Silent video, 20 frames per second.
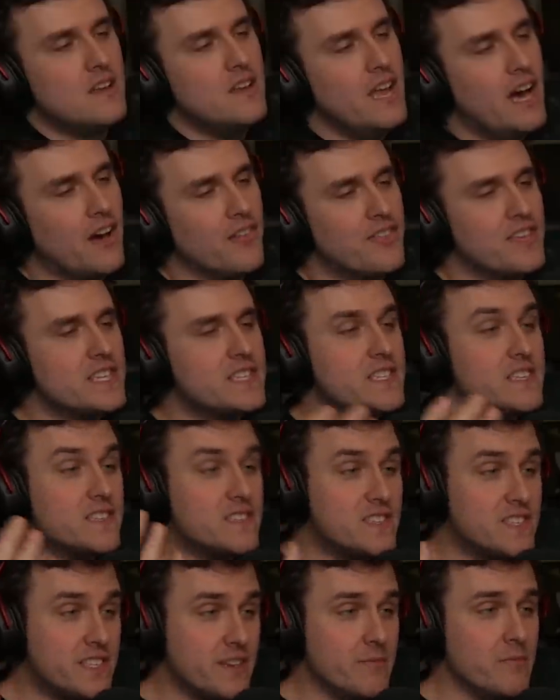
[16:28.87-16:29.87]
Now, this is
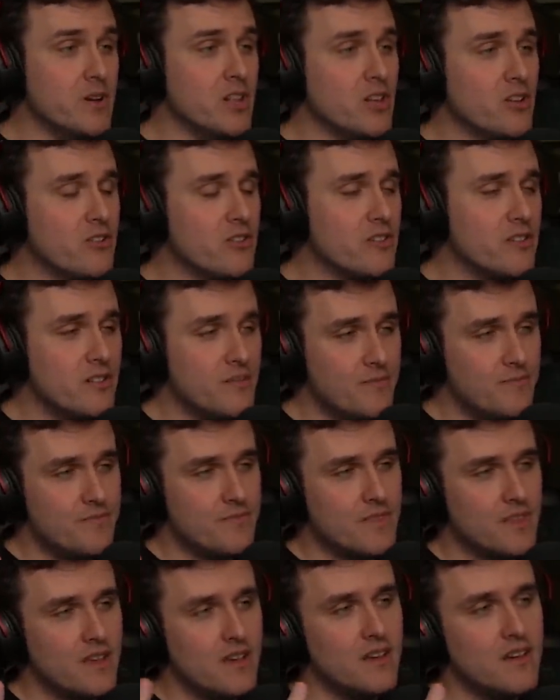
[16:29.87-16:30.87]
similar
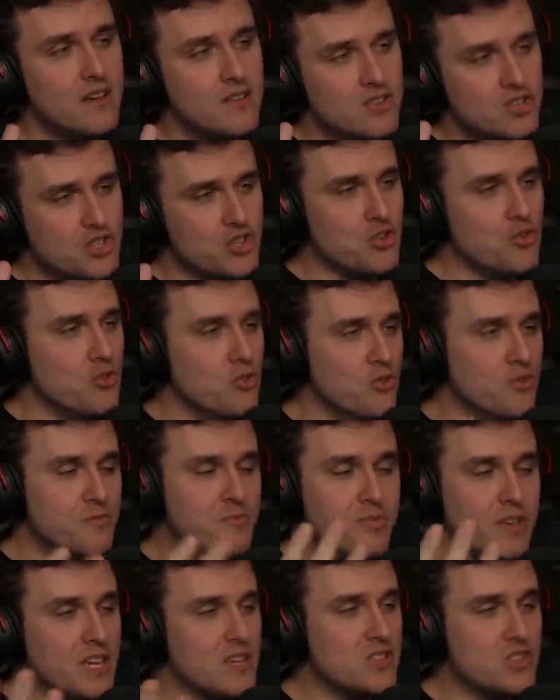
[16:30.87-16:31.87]
to
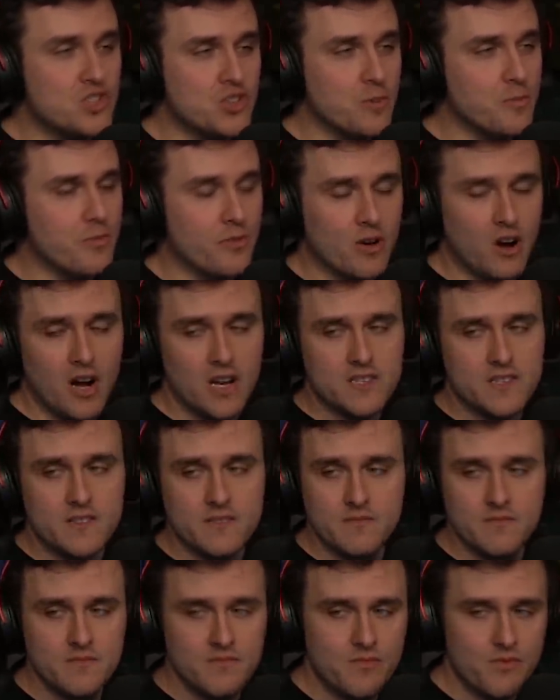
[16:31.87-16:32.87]
being super
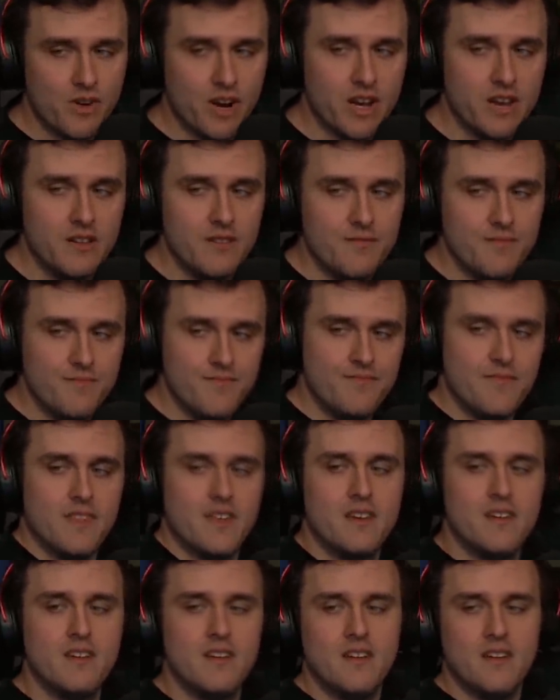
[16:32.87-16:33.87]
awesome, right?
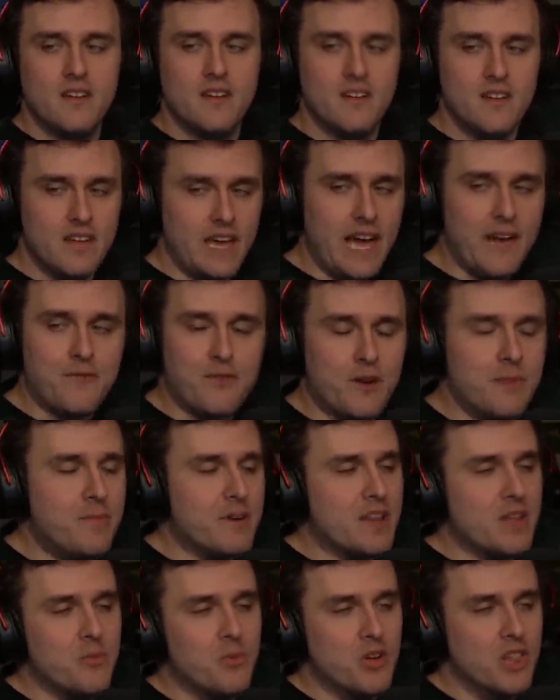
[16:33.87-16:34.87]

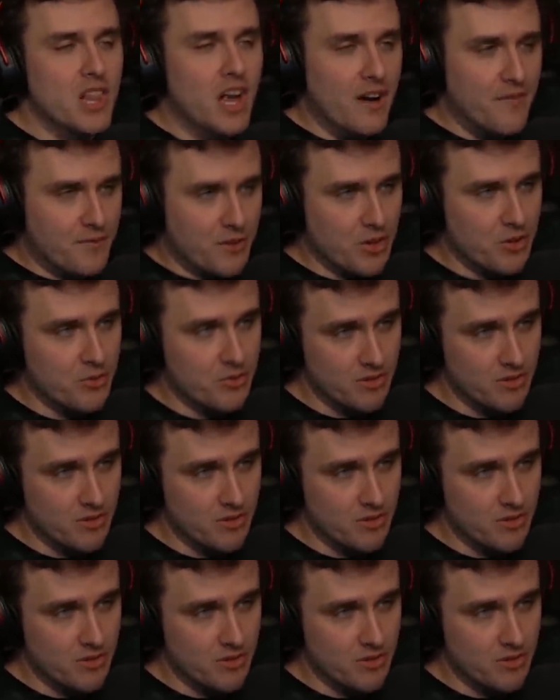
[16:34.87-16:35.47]
Everybody will love you.